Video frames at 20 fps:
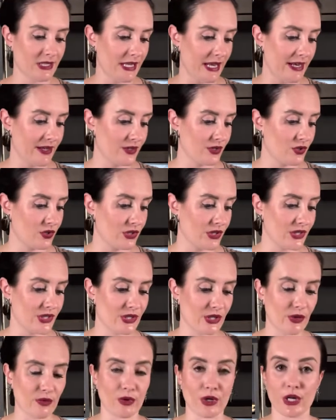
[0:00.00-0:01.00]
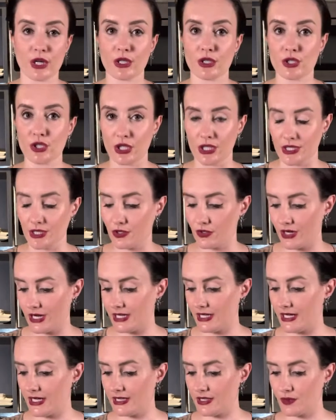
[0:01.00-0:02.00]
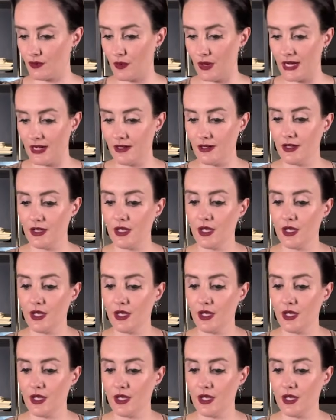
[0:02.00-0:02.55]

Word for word: Angostura is gonna work just great as well.